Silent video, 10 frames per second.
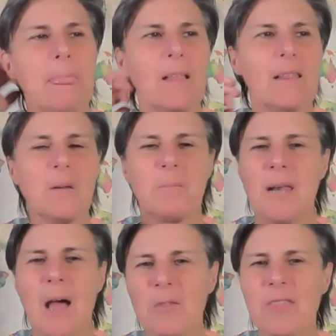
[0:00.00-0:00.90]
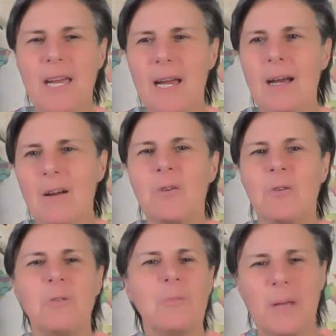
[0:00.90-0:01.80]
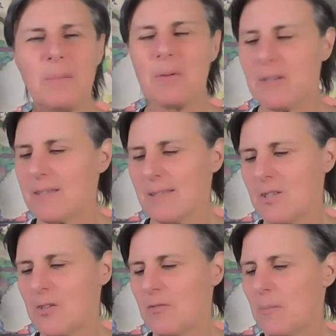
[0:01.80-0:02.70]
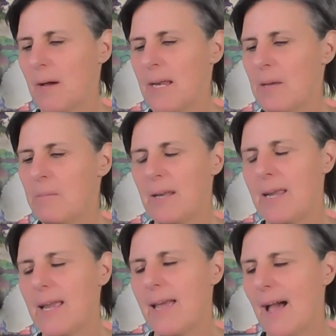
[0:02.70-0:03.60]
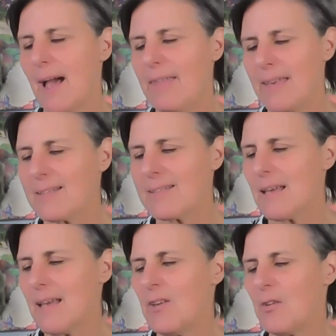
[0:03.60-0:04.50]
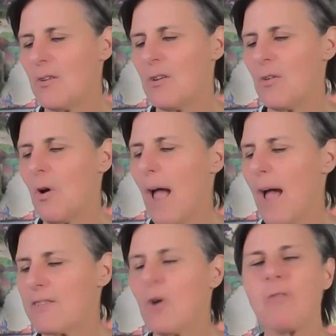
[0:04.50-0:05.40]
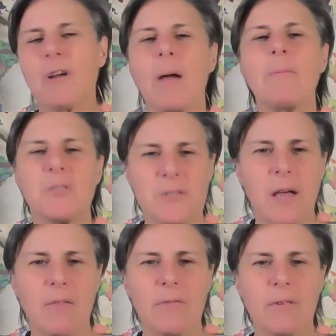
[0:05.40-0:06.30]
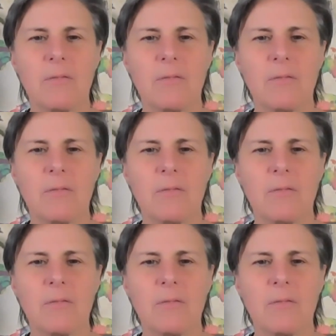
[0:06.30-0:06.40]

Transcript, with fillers: a little bit out there who people listen to for money, but I think it's that you're you're have to overcome yourself,